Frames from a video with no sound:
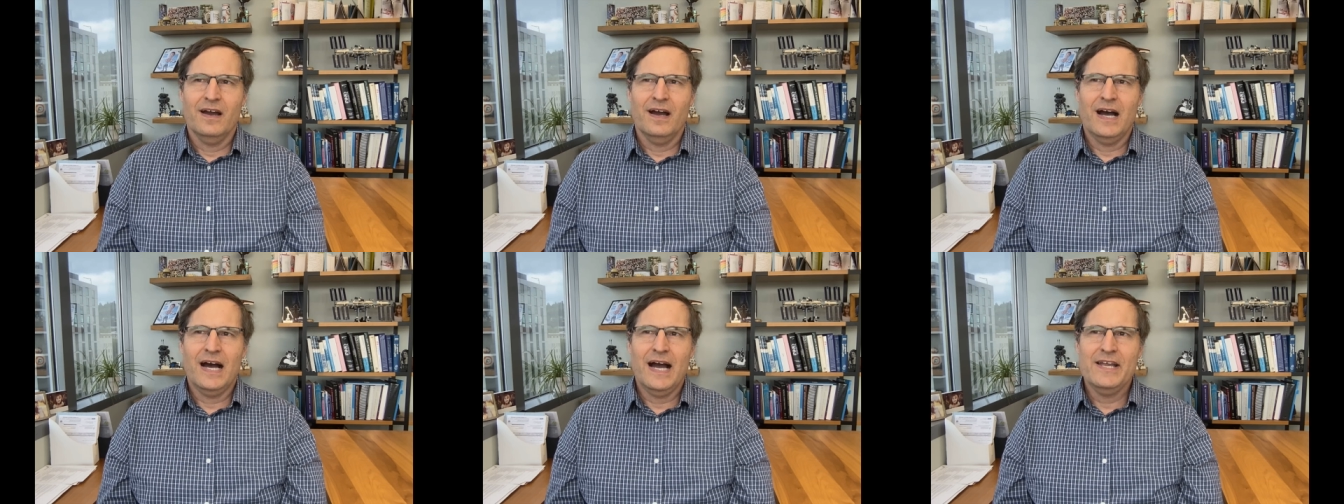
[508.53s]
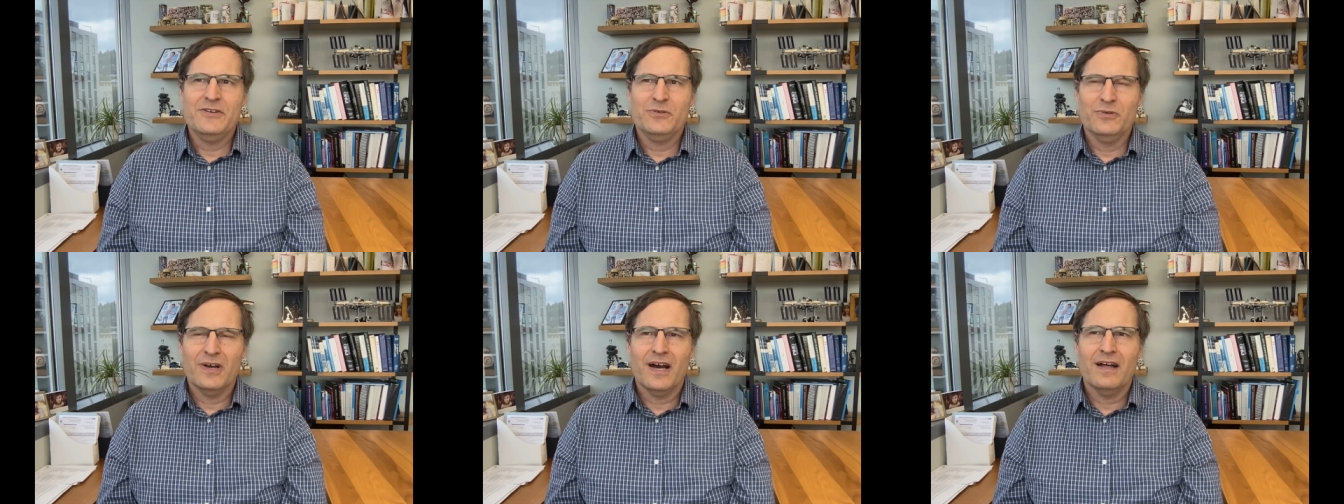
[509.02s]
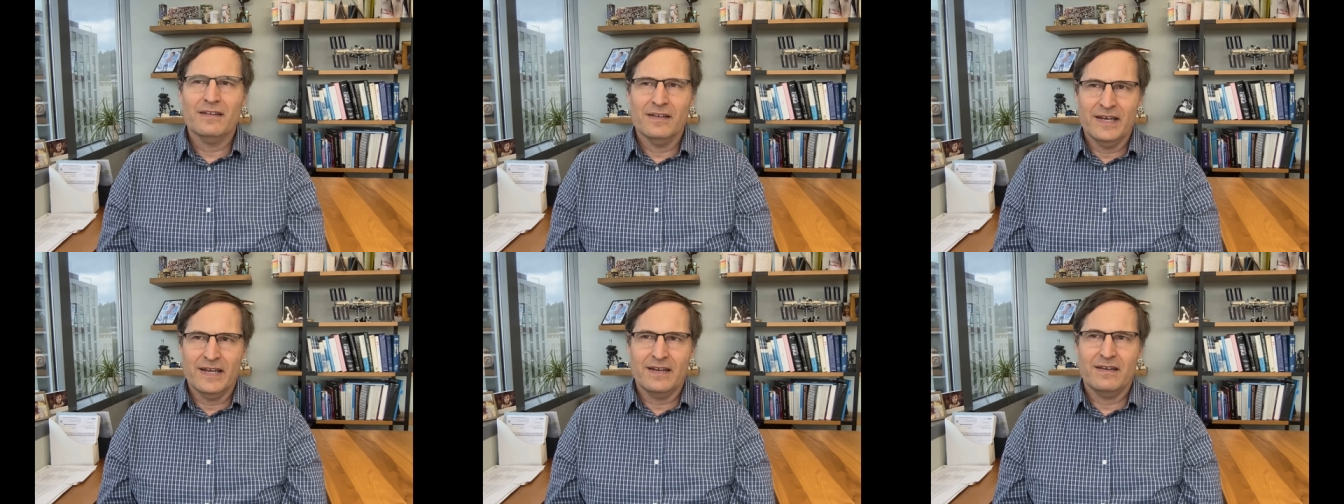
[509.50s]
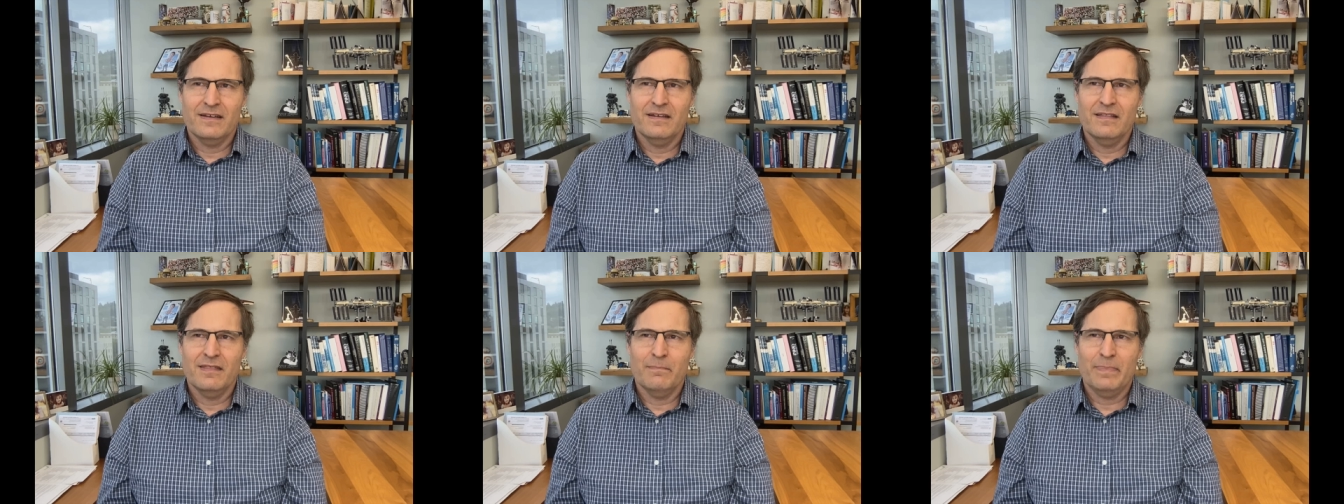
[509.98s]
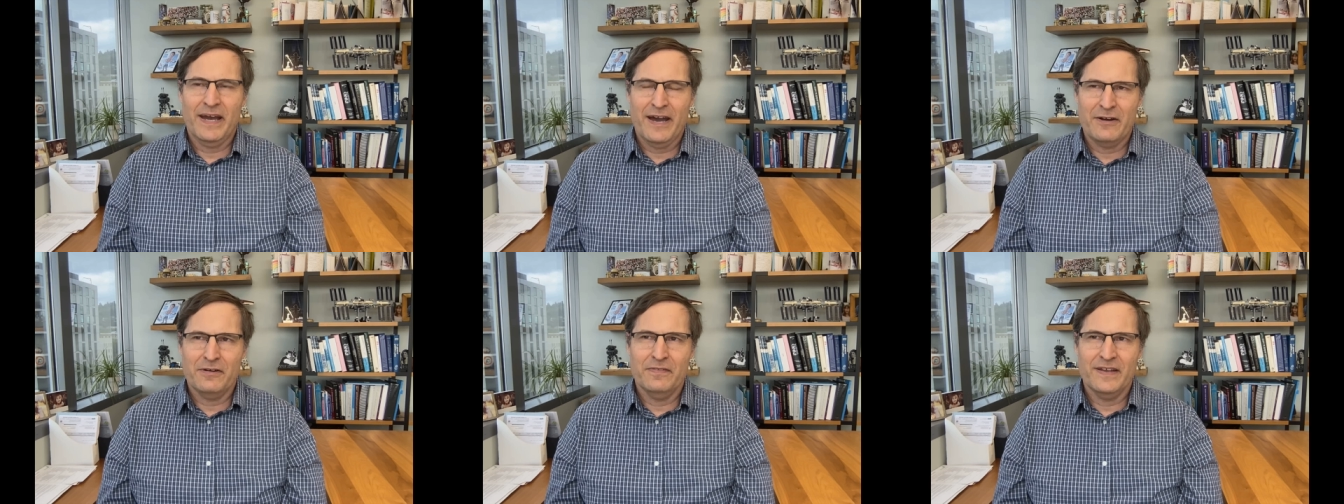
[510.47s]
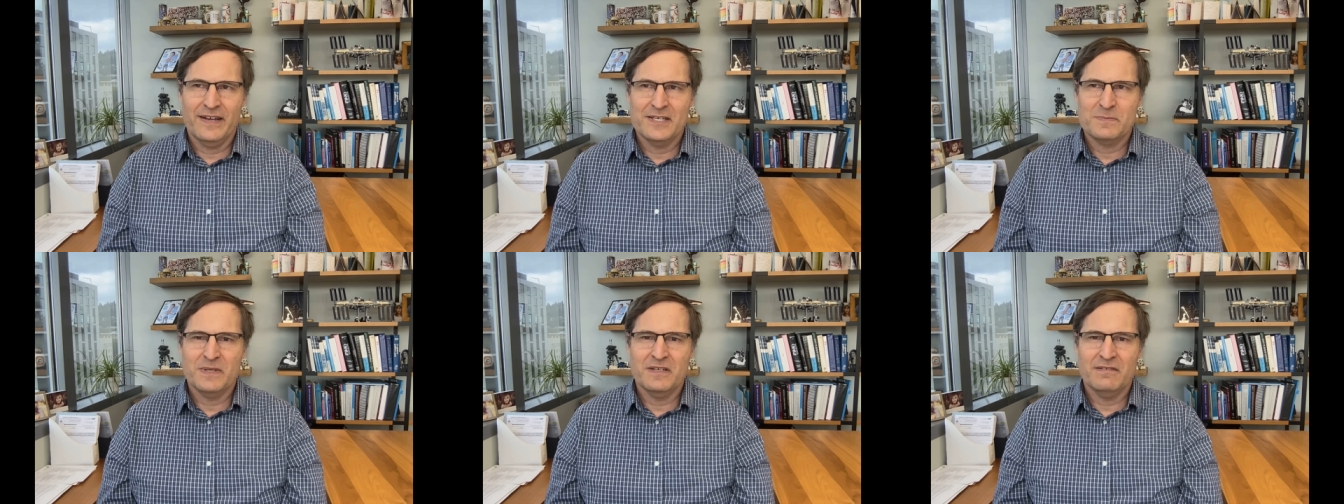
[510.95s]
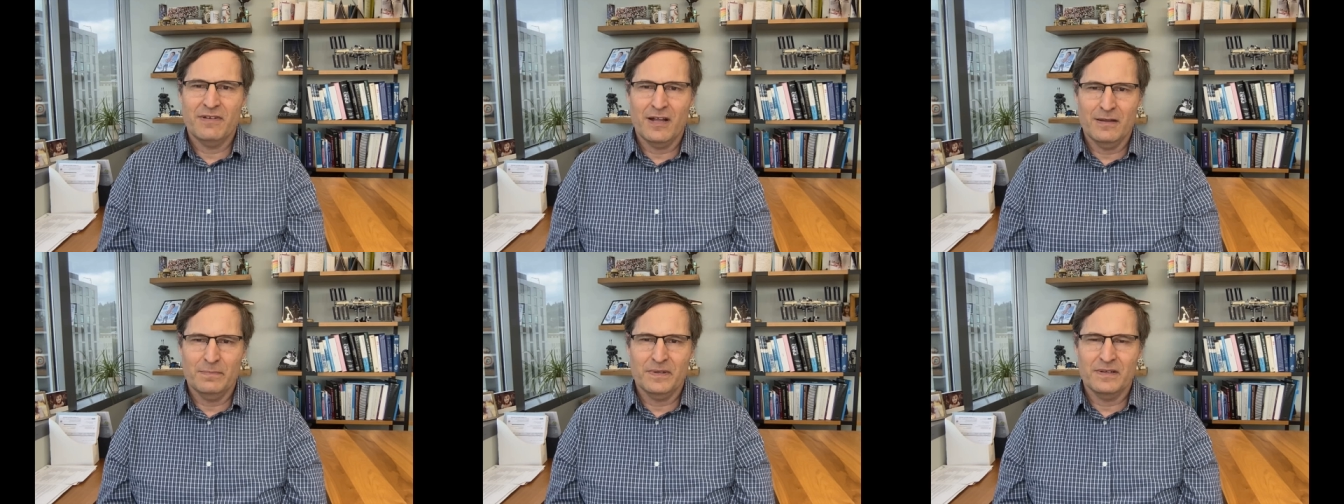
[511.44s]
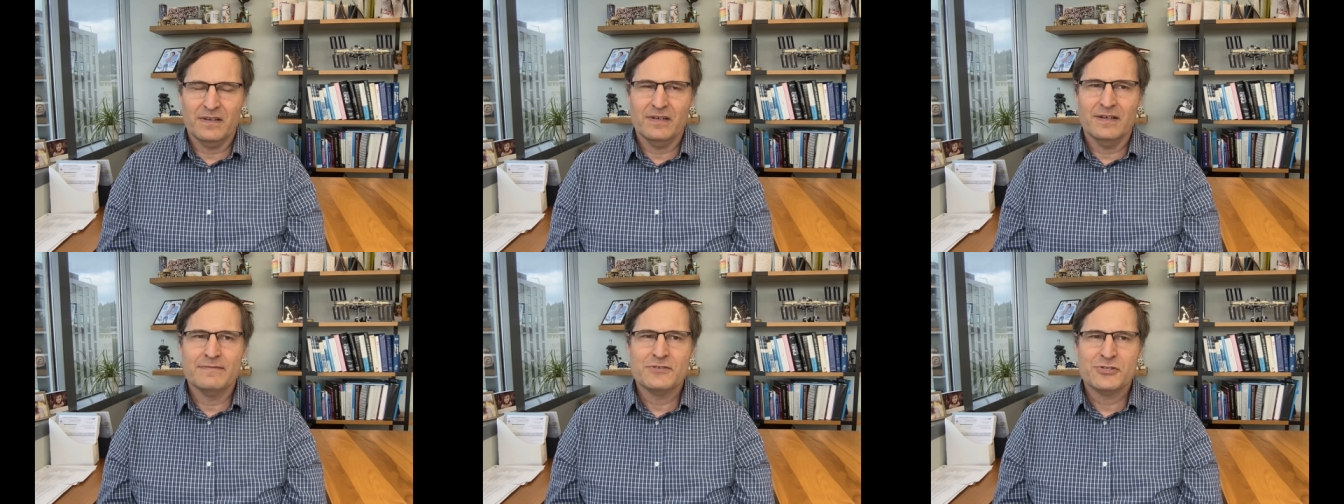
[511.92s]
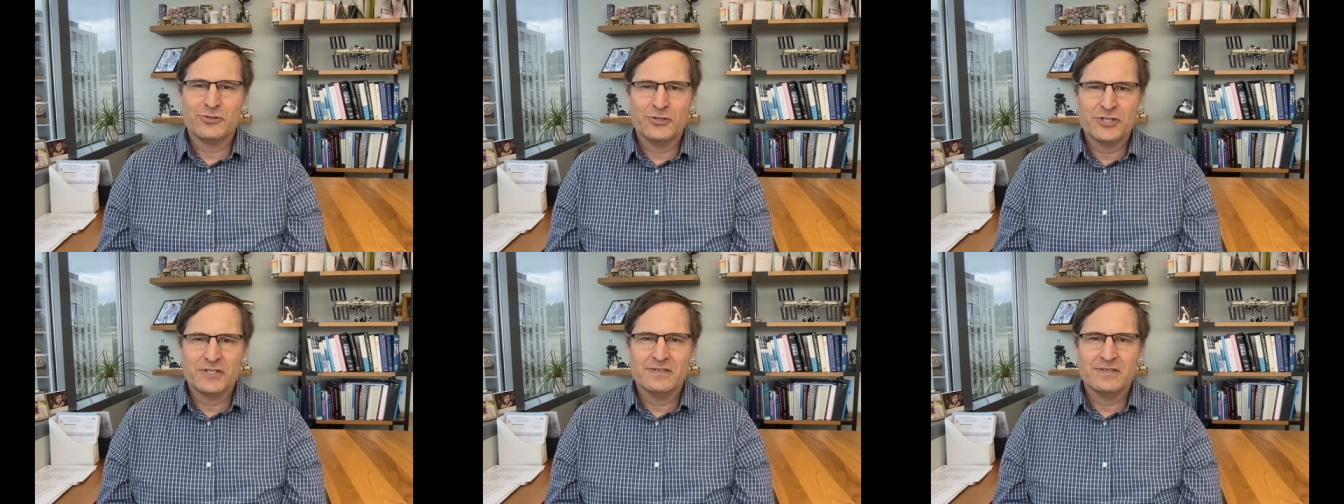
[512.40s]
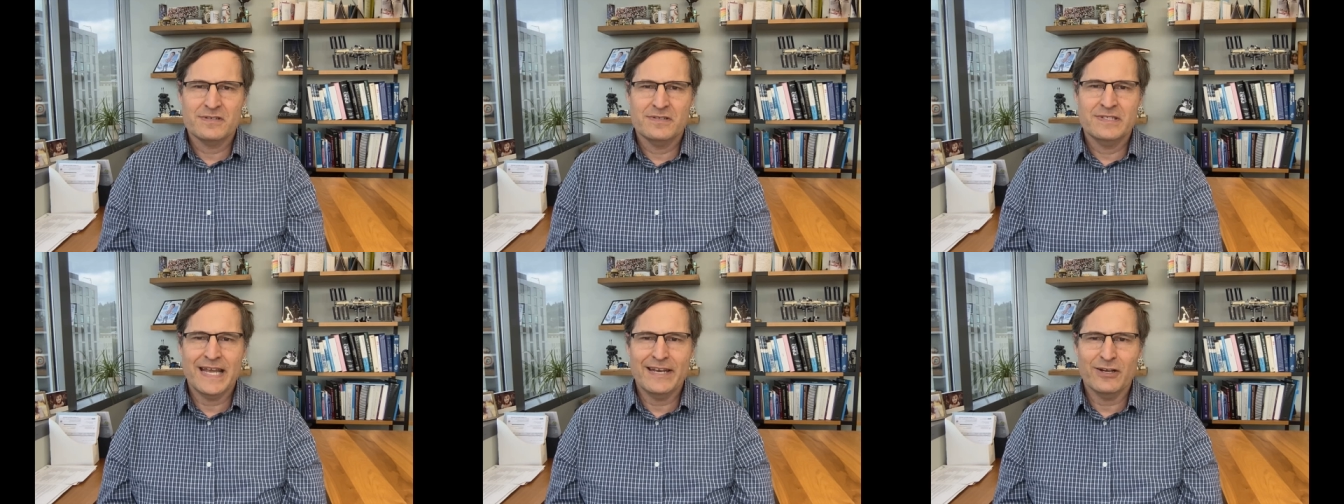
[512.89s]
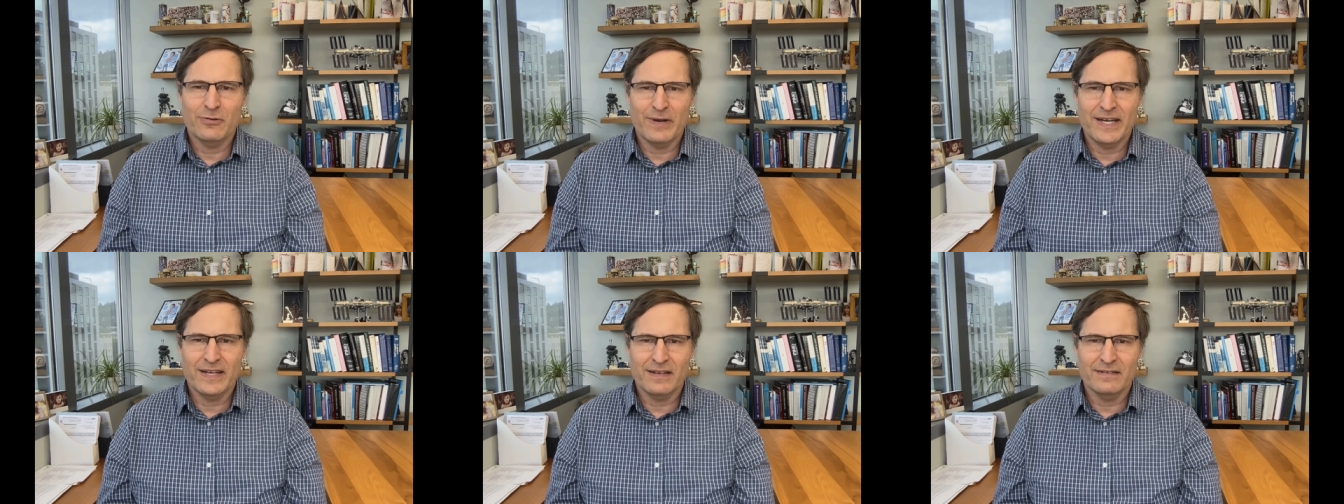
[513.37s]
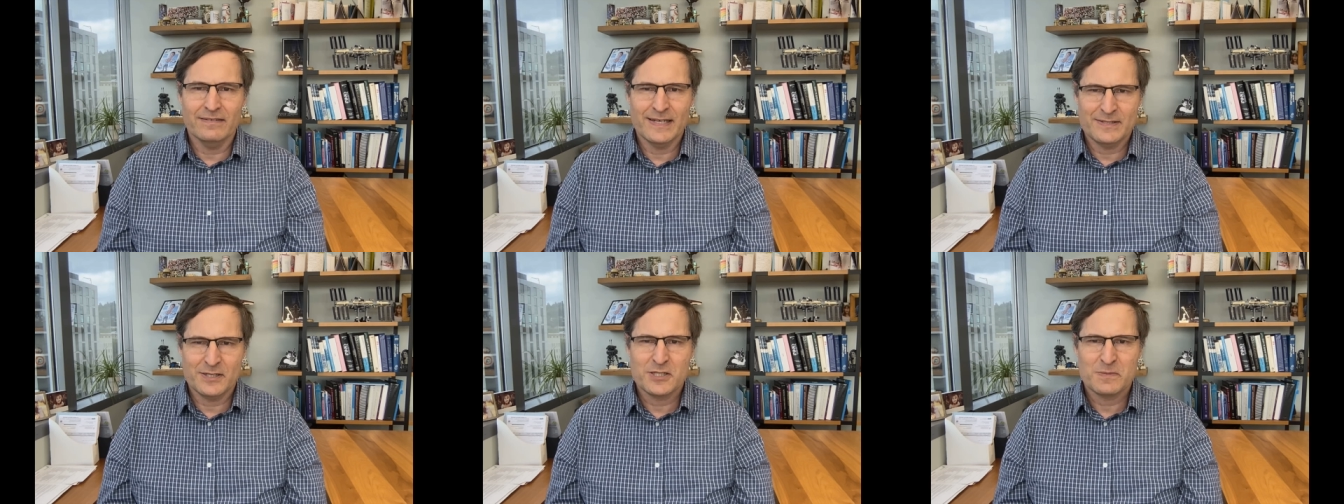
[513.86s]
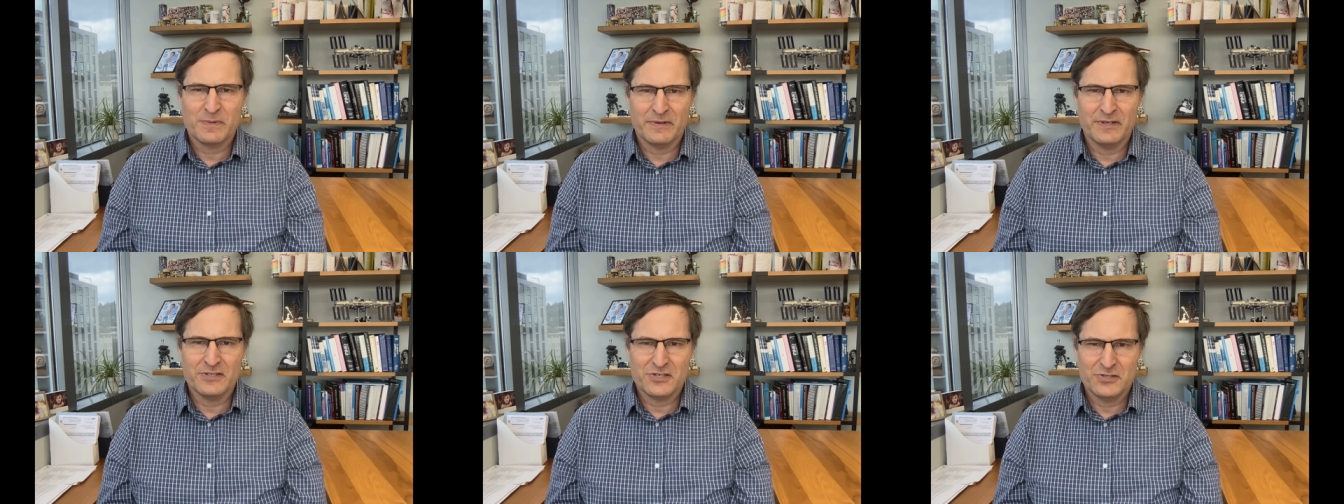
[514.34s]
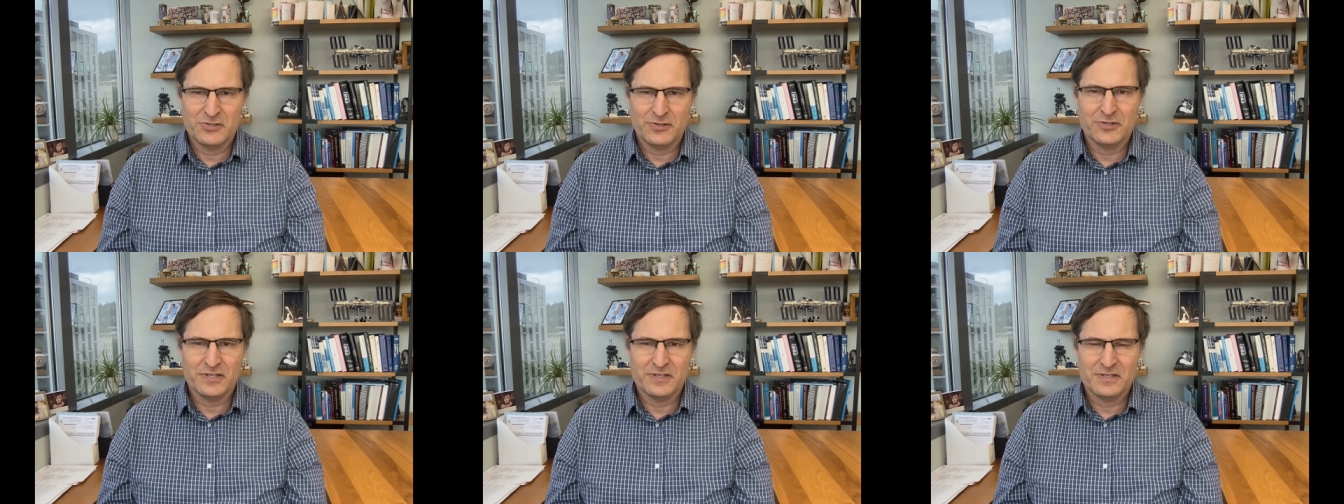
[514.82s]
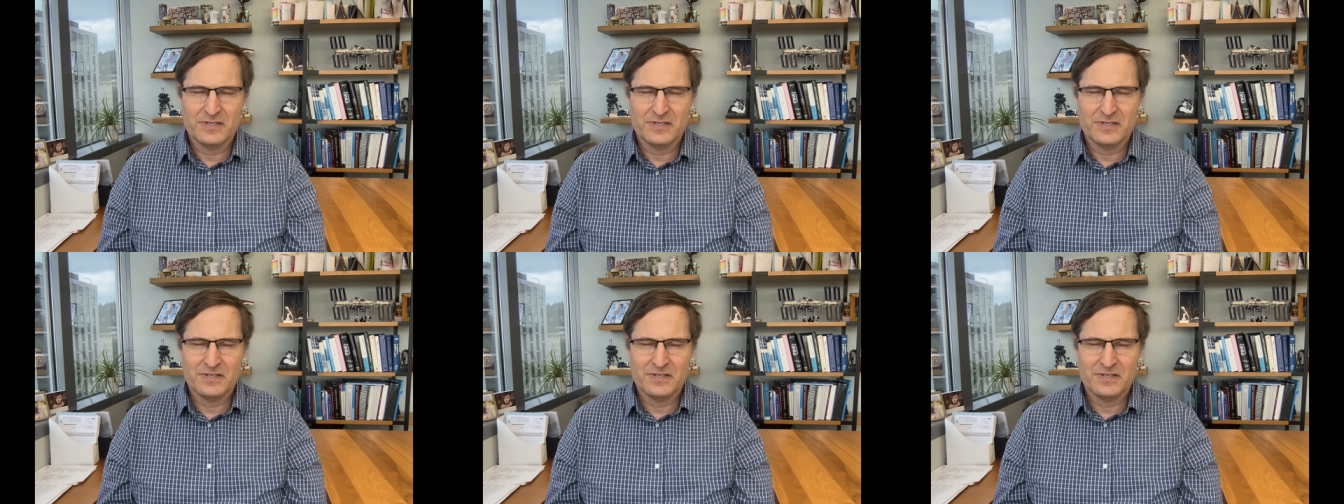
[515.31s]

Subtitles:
I do not like the pattern that has been developing of surgeons denigrating less experienced surgeons.